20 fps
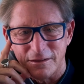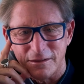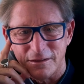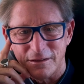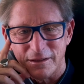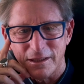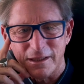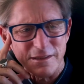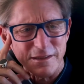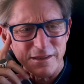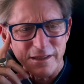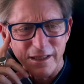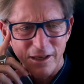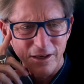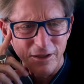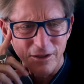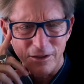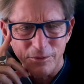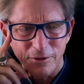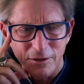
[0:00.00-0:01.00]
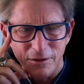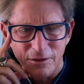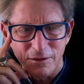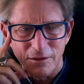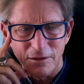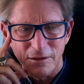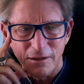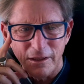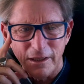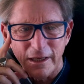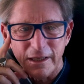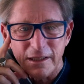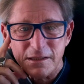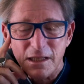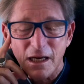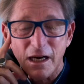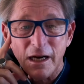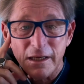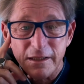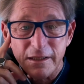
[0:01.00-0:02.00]
That's terrible. It's
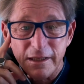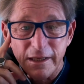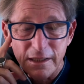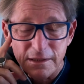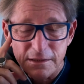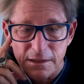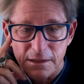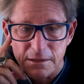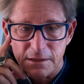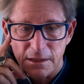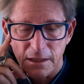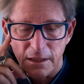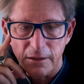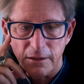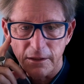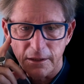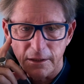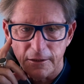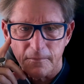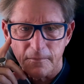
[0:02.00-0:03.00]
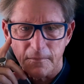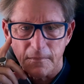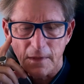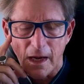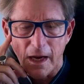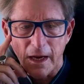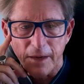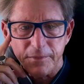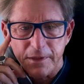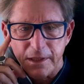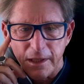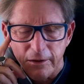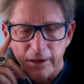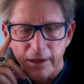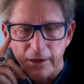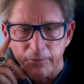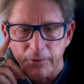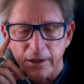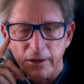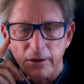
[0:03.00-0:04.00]
unnecessary. I'm Terry
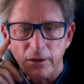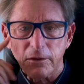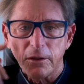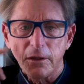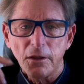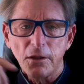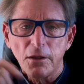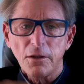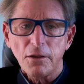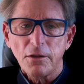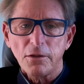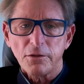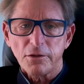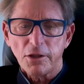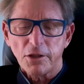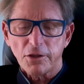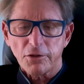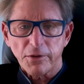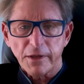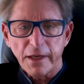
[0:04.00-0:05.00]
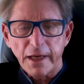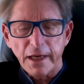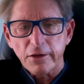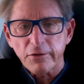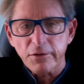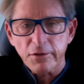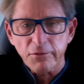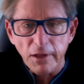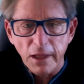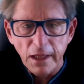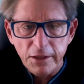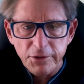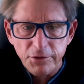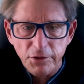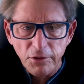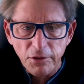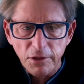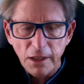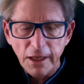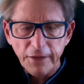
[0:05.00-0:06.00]
Real, the creator of the
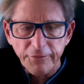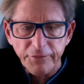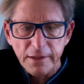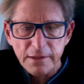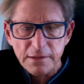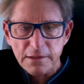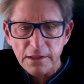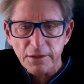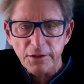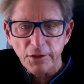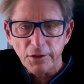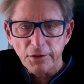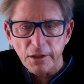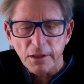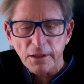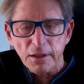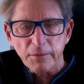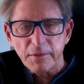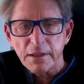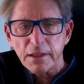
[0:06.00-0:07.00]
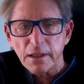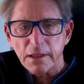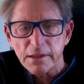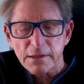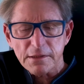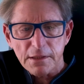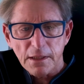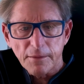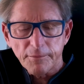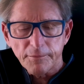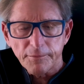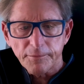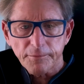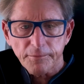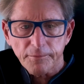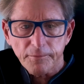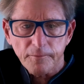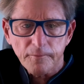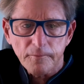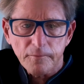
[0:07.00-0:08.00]
Relational Life Institute, and let me tell you something.
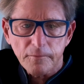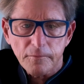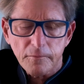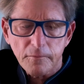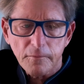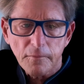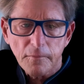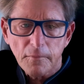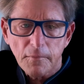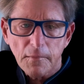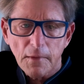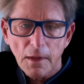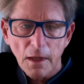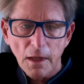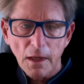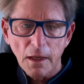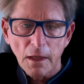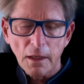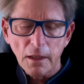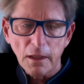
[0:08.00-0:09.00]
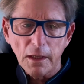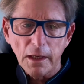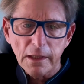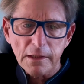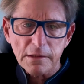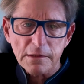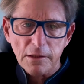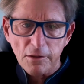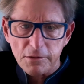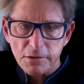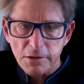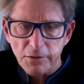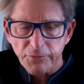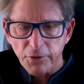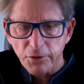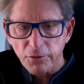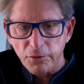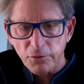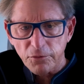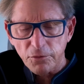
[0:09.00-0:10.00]
As those of
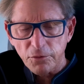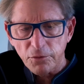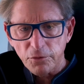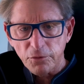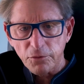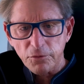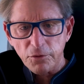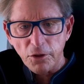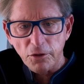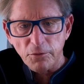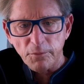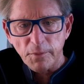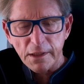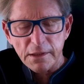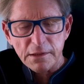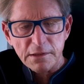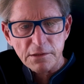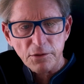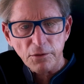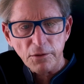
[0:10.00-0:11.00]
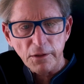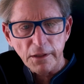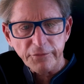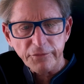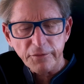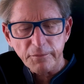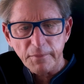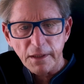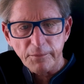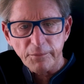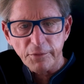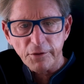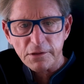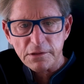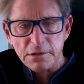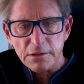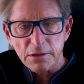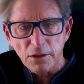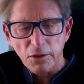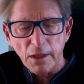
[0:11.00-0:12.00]
you who know my story from my
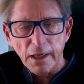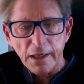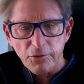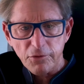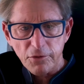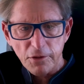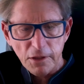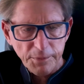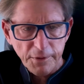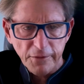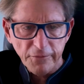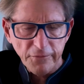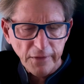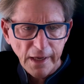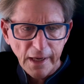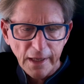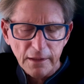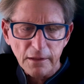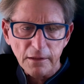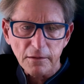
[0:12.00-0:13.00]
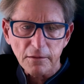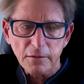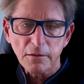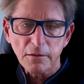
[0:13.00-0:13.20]
books know, I grew up in a violent